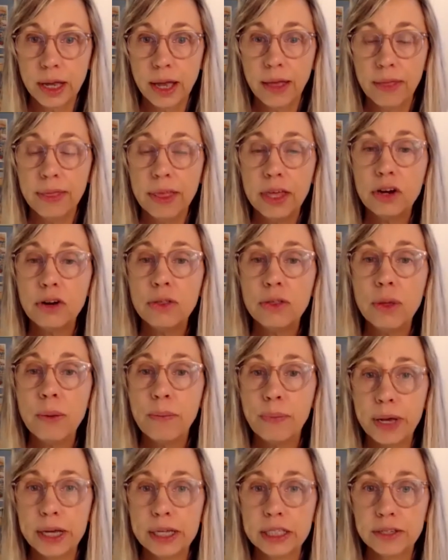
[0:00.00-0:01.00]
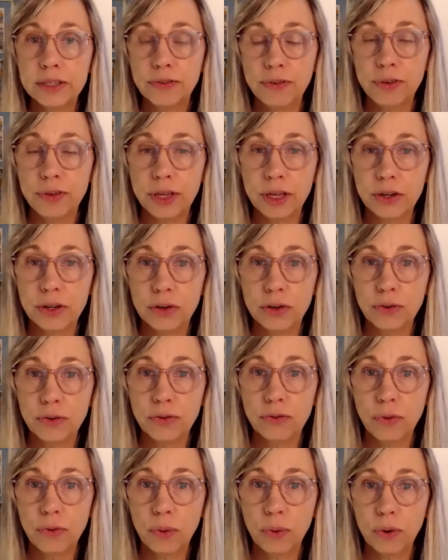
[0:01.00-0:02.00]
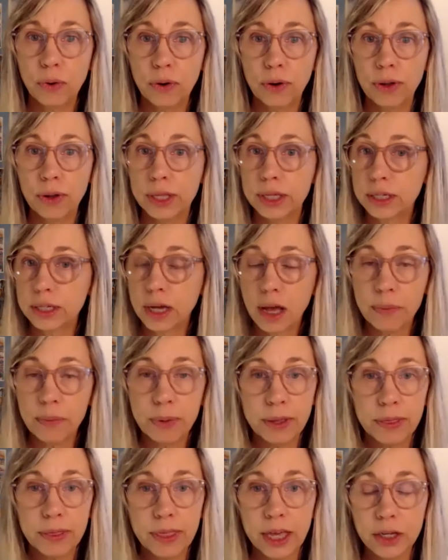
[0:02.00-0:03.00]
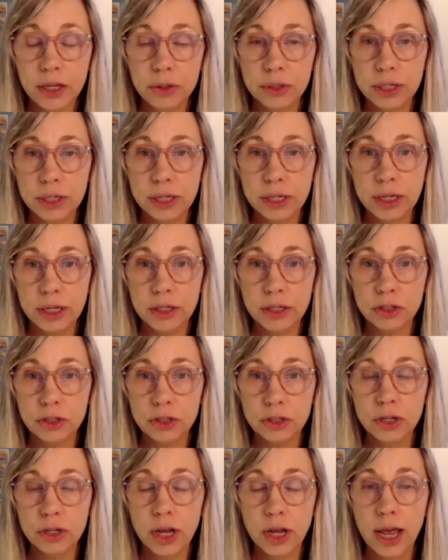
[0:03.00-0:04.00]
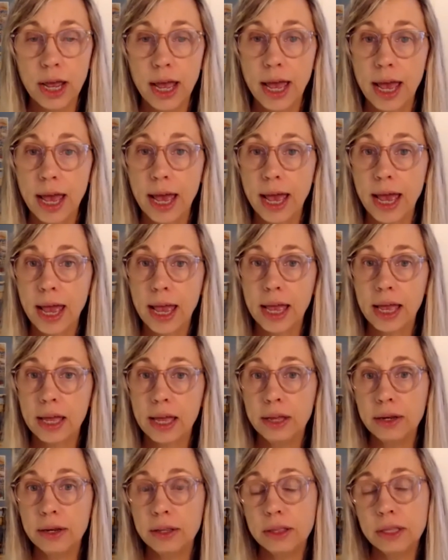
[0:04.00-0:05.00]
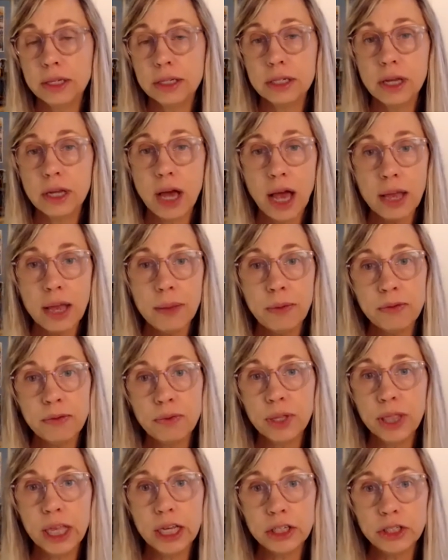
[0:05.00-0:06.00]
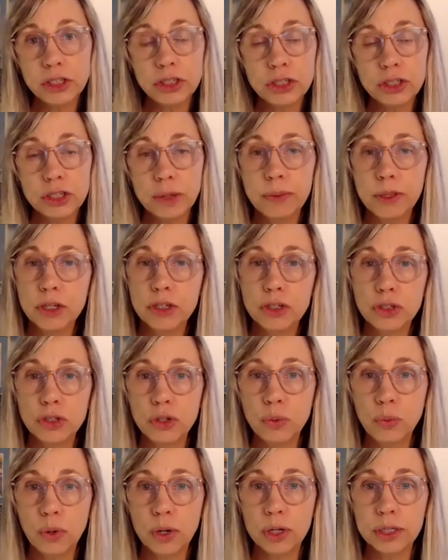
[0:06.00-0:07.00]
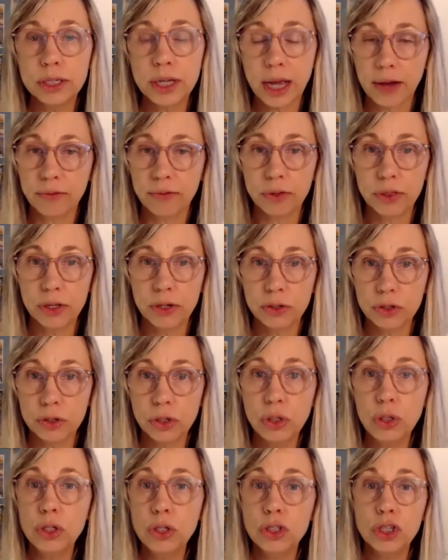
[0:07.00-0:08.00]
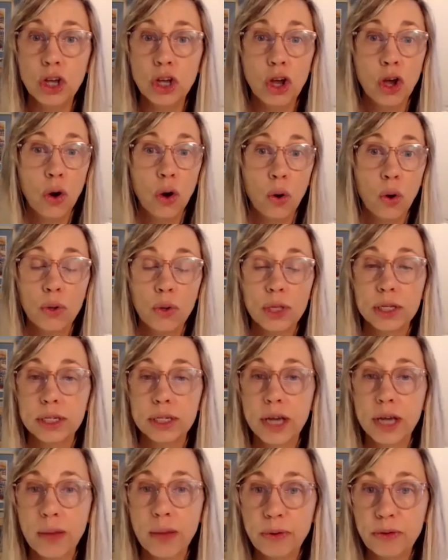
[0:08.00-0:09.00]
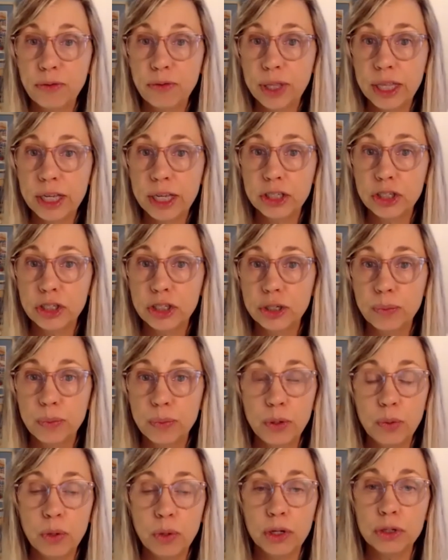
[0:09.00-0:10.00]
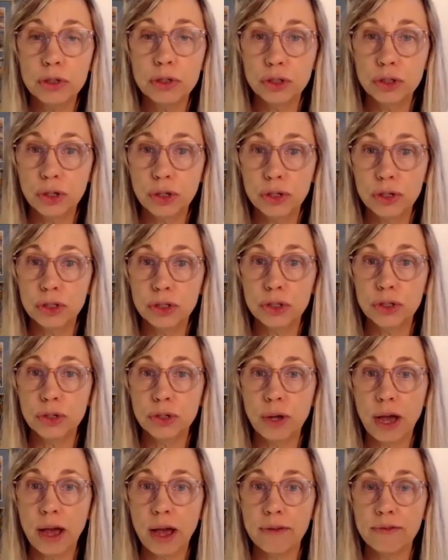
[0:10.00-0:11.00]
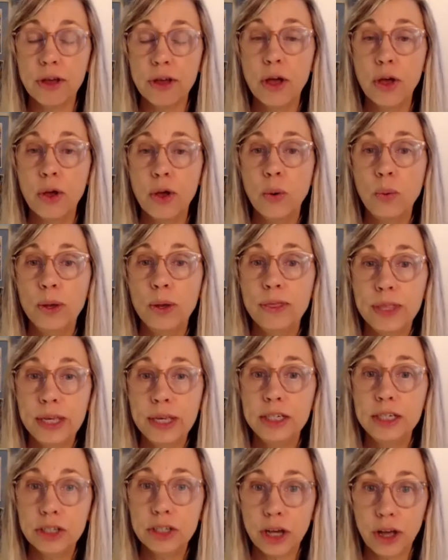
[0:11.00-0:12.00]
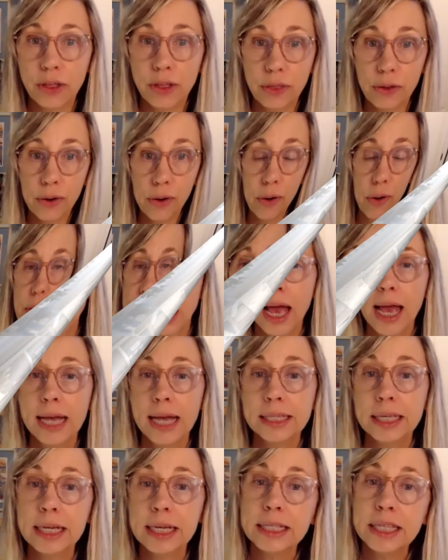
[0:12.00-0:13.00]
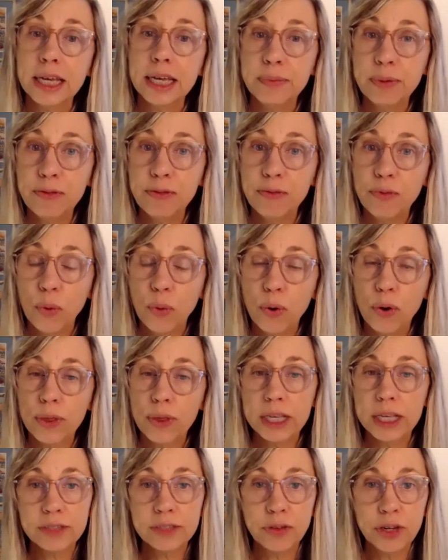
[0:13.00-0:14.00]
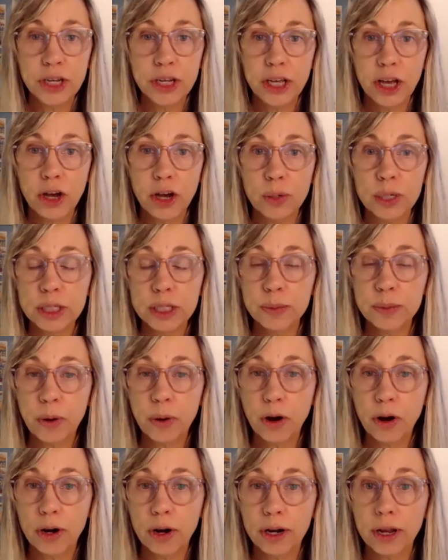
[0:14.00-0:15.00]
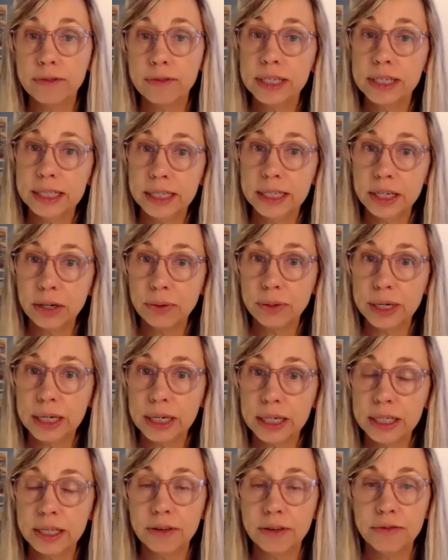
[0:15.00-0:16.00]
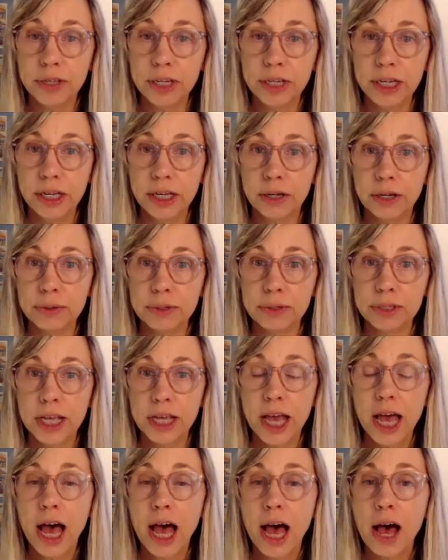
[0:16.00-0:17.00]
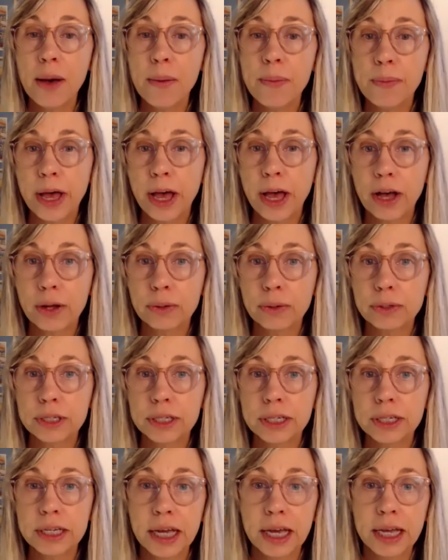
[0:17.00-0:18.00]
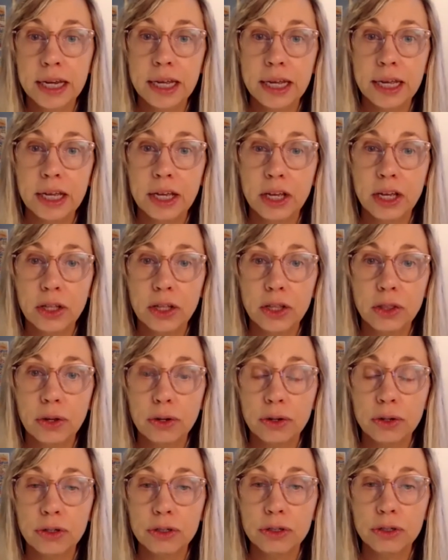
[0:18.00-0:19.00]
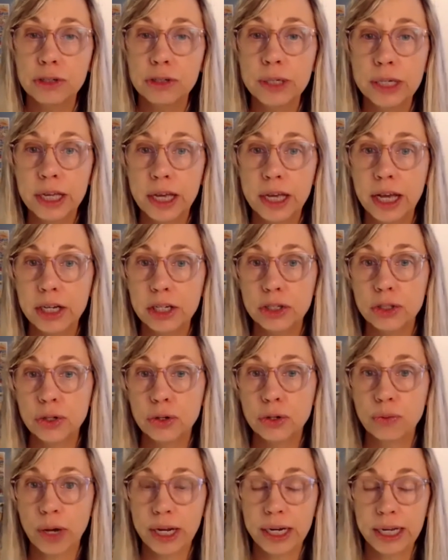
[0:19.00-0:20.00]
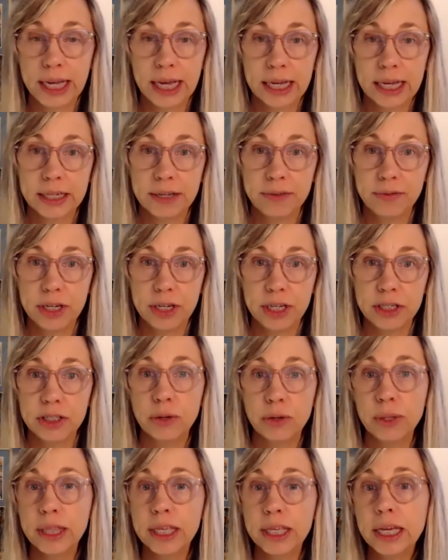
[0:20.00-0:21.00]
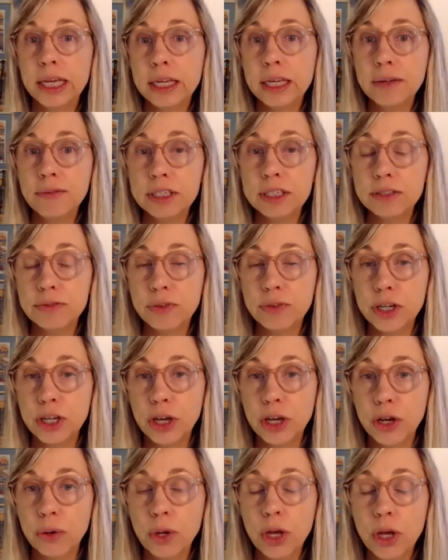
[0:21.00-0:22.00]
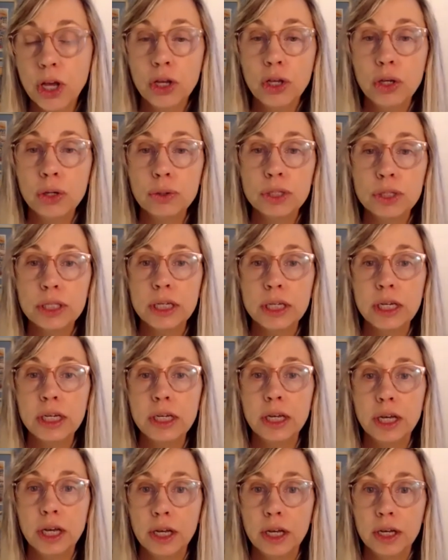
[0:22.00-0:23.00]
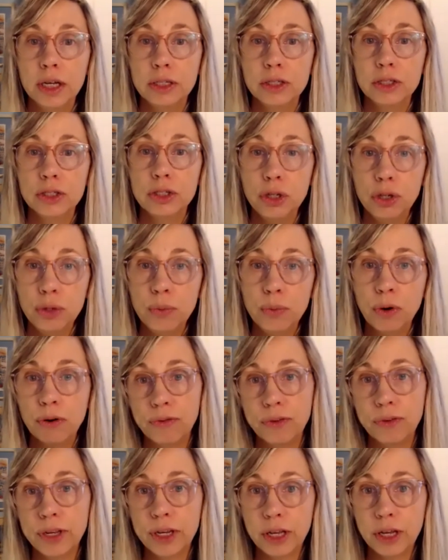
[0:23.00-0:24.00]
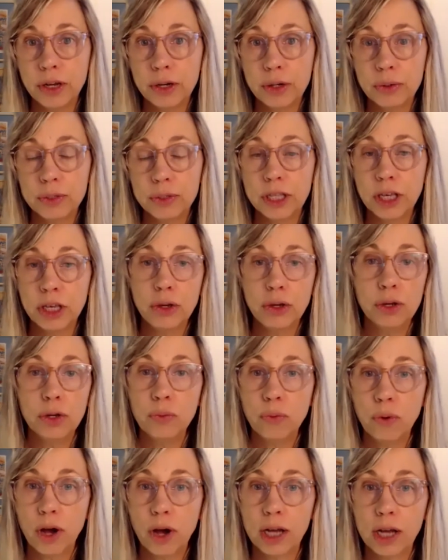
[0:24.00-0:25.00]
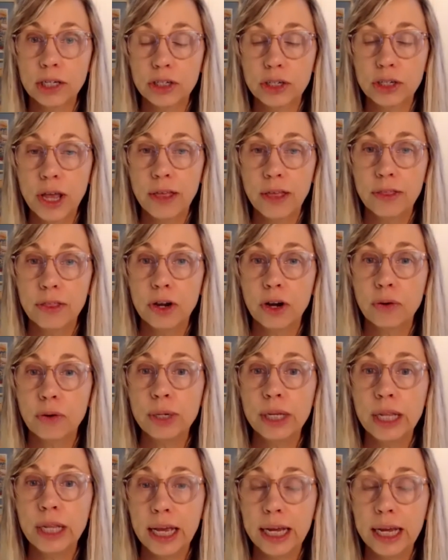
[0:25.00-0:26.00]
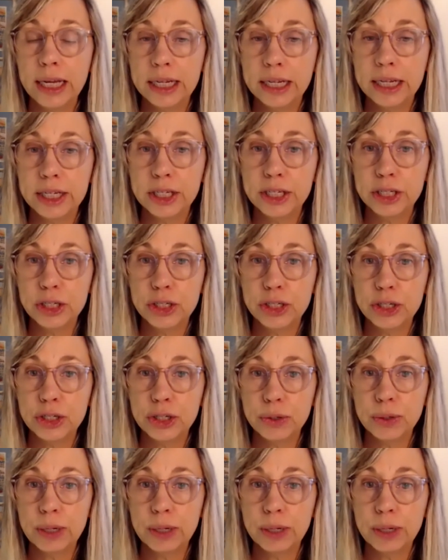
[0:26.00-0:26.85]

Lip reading: that are the best fit for the topic that you teach and the type of relationship that you want to have with your students, or the type of relationship you want your students to have with each other. As I said before, this video is part of a series of videos about getting learners to engage through writing activities. So at the end of this video, you'll see 2 more videos that you can watch that are related to